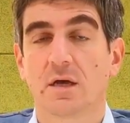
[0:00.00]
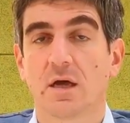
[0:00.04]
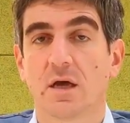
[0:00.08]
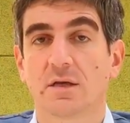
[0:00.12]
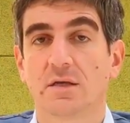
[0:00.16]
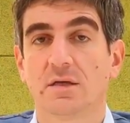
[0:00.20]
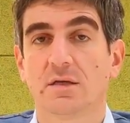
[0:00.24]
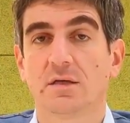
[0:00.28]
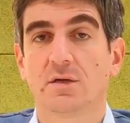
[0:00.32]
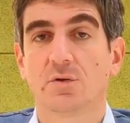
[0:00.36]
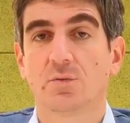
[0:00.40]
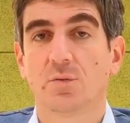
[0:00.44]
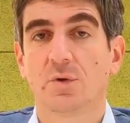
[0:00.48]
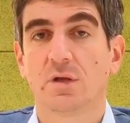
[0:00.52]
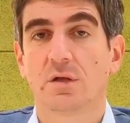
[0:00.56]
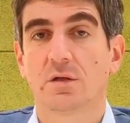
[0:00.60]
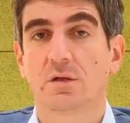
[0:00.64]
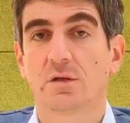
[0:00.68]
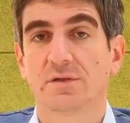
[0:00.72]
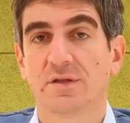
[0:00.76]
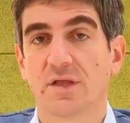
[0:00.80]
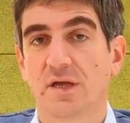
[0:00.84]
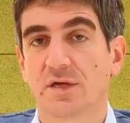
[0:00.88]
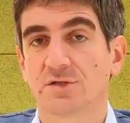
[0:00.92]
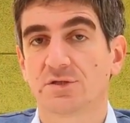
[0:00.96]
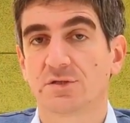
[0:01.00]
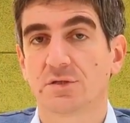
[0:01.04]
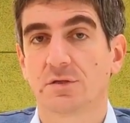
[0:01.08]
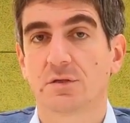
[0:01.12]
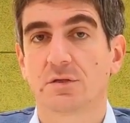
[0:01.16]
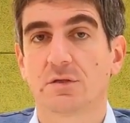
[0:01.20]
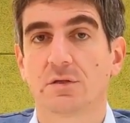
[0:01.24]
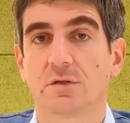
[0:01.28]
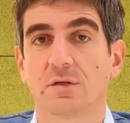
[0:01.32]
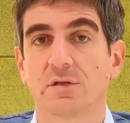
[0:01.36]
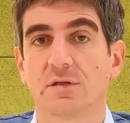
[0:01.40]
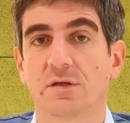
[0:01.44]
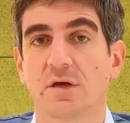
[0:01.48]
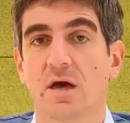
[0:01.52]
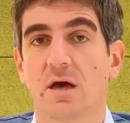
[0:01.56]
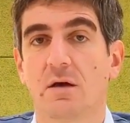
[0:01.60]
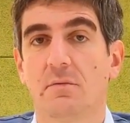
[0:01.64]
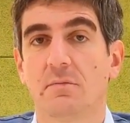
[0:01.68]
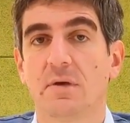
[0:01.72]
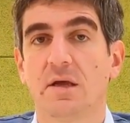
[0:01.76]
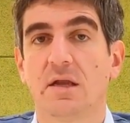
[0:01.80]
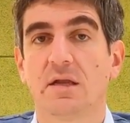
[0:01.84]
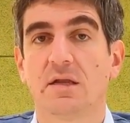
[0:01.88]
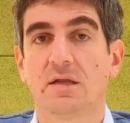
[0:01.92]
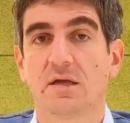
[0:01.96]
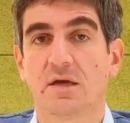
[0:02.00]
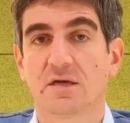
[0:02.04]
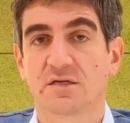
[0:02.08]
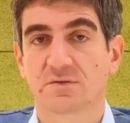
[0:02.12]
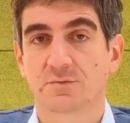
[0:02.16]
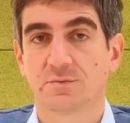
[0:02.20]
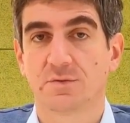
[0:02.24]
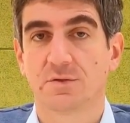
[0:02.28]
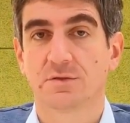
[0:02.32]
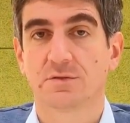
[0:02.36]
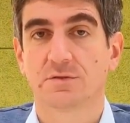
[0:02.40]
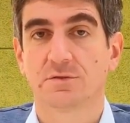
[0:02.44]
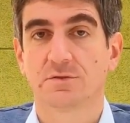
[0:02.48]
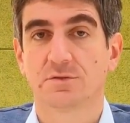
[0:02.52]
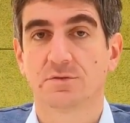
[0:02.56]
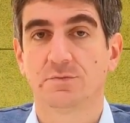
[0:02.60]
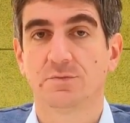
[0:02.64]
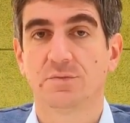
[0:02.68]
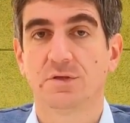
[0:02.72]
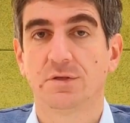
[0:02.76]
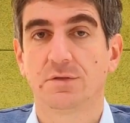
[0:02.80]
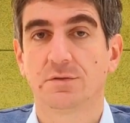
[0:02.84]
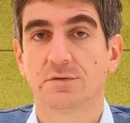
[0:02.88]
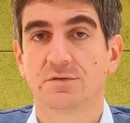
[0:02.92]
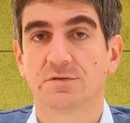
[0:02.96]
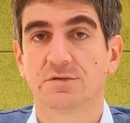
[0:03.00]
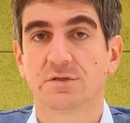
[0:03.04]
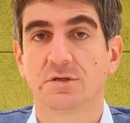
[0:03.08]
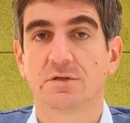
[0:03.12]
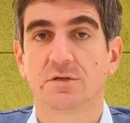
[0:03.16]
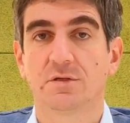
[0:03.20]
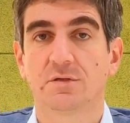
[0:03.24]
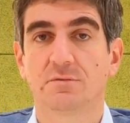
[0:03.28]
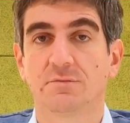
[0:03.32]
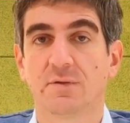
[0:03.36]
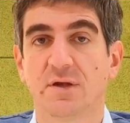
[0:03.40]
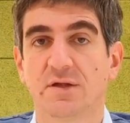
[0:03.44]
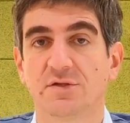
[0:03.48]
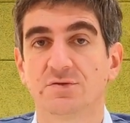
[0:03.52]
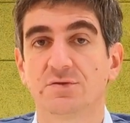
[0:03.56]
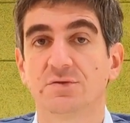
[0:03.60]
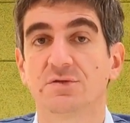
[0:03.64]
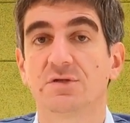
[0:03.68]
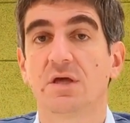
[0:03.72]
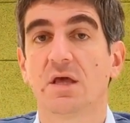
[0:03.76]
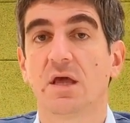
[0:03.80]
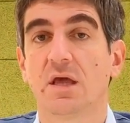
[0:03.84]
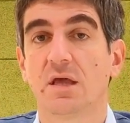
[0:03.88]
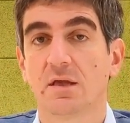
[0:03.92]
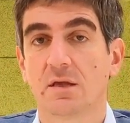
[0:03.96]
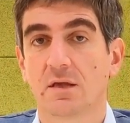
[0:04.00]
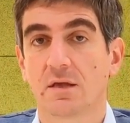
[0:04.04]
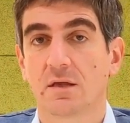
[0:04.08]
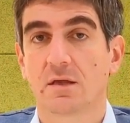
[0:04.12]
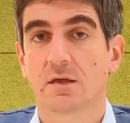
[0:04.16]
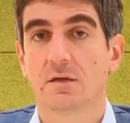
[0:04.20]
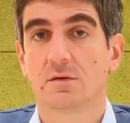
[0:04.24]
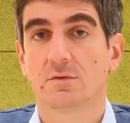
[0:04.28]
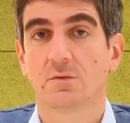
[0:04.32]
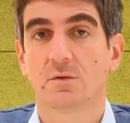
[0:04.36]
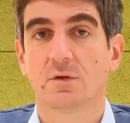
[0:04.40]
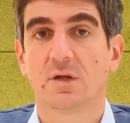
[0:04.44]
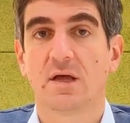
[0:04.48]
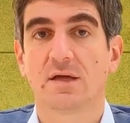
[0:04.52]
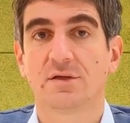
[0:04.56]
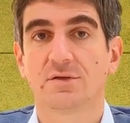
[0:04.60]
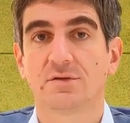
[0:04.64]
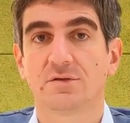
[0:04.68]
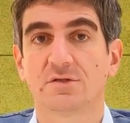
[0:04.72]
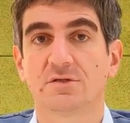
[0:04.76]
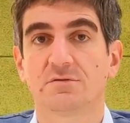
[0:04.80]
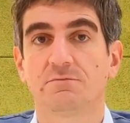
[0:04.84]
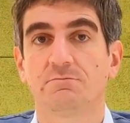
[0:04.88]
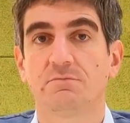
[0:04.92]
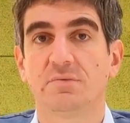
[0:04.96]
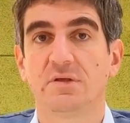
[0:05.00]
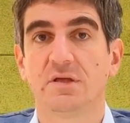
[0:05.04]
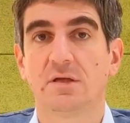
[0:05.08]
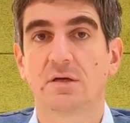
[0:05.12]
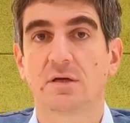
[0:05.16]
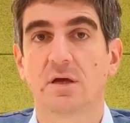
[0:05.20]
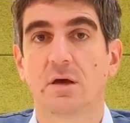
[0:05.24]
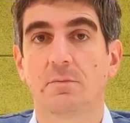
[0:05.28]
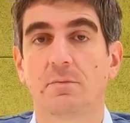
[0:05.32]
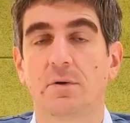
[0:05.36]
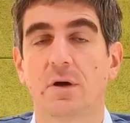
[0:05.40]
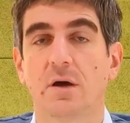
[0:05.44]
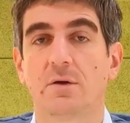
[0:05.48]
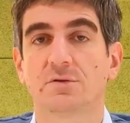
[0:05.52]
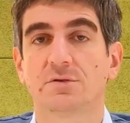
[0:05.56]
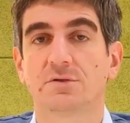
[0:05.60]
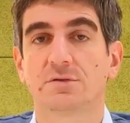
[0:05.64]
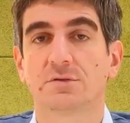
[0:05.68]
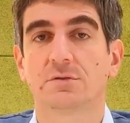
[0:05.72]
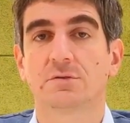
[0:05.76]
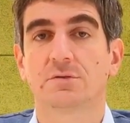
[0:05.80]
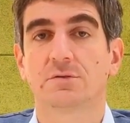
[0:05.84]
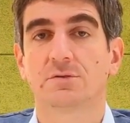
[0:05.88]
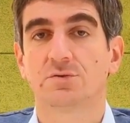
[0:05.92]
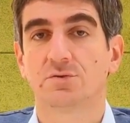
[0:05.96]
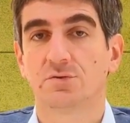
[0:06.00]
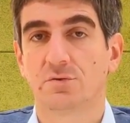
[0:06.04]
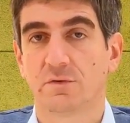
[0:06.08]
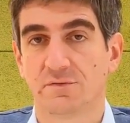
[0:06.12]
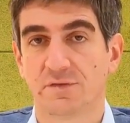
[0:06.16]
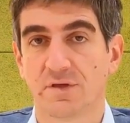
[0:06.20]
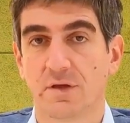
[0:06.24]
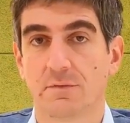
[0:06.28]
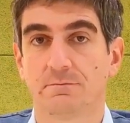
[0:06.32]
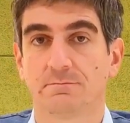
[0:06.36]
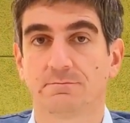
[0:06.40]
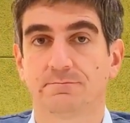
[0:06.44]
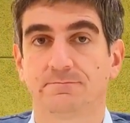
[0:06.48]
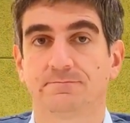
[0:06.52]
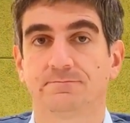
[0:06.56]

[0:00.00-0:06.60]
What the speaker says: a gear wheel connection, there are many aspects to be considered, but today I would like to speak about two of them.